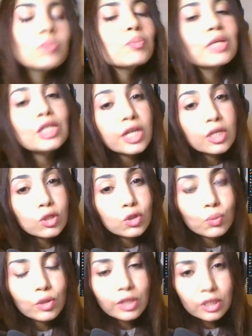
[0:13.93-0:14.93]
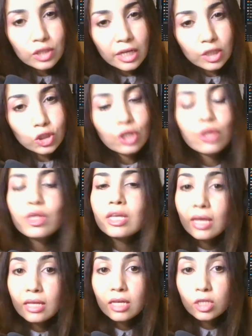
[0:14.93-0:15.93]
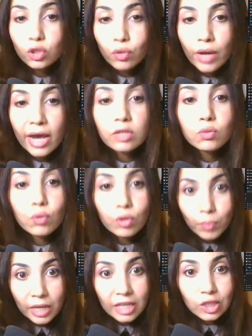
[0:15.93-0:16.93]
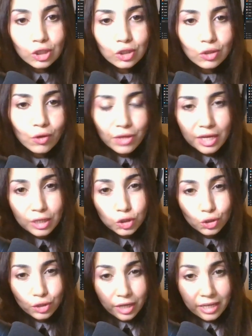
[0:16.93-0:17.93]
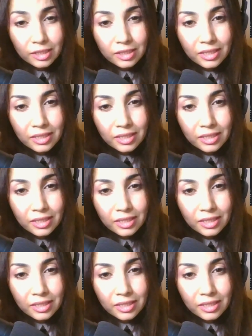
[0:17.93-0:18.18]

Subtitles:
build a useful extension that can interact with pages on the internet,